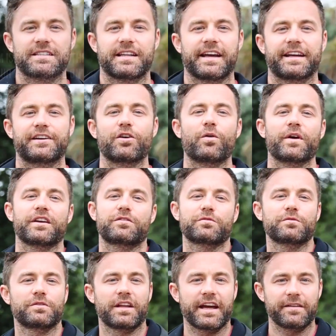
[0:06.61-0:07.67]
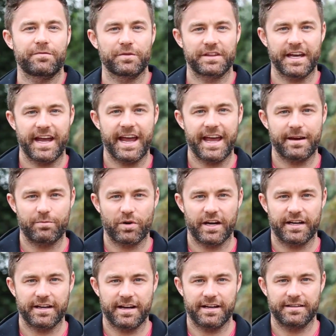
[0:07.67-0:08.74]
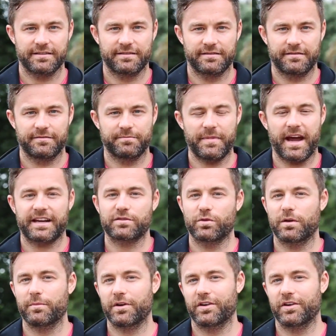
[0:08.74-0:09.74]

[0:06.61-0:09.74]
is like going through life with the handbrake on. Maxwell